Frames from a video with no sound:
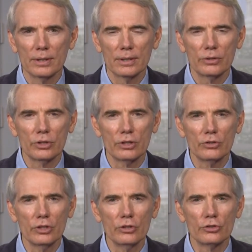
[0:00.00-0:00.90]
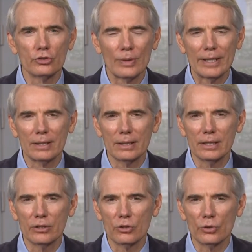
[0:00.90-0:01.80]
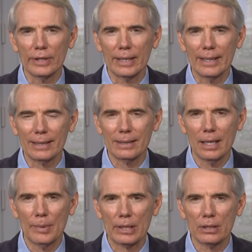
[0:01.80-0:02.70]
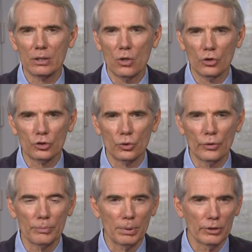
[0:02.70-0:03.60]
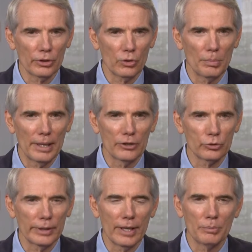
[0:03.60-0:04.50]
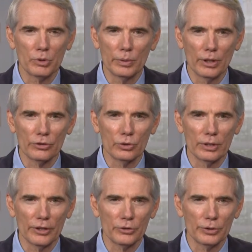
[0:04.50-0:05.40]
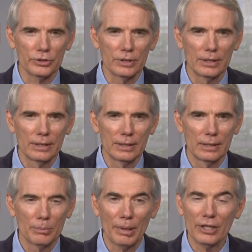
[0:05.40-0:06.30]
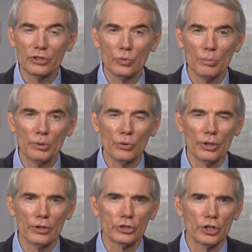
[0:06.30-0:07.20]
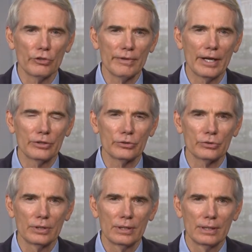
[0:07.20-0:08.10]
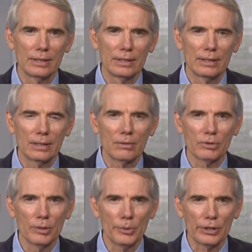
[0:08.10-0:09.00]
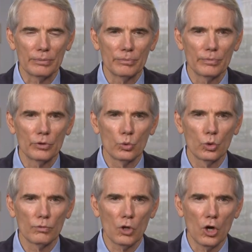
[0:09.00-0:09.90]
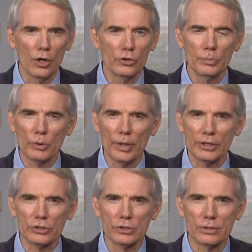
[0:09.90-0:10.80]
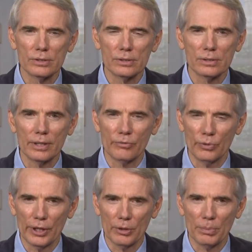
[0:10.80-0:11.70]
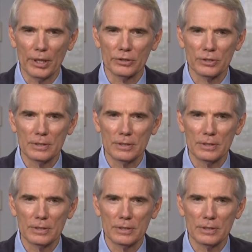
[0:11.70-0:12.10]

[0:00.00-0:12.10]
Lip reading: to continue to strengthen the enduring economic, cultural, and political bonds we have between our two countries. Bonds that were built on our shared values of liberty, the rule of law, human rights, and free enterprise.